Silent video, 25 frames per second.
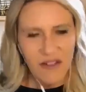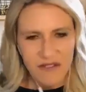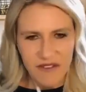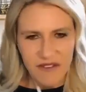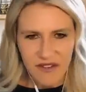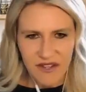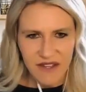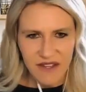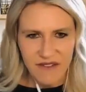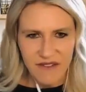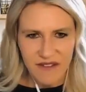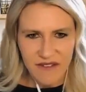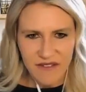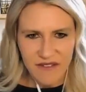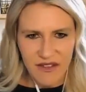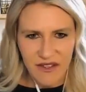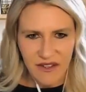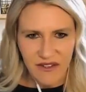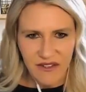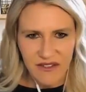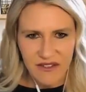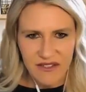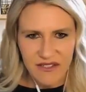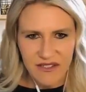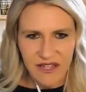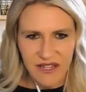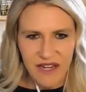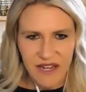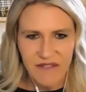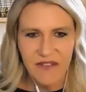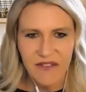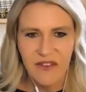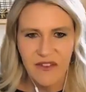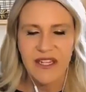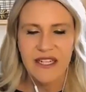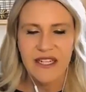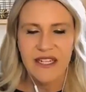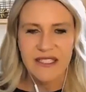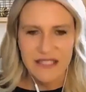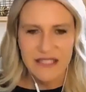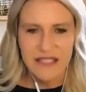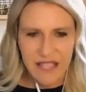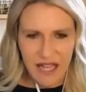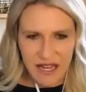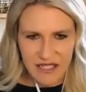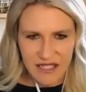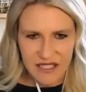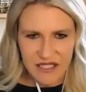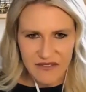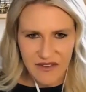feeling fulfilled and feeling
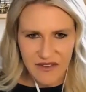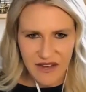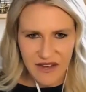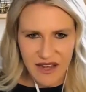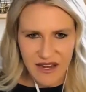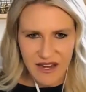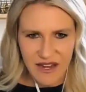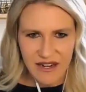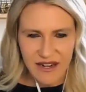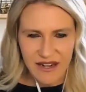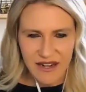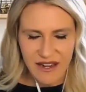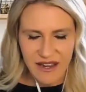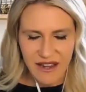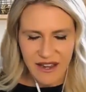dissatisfied.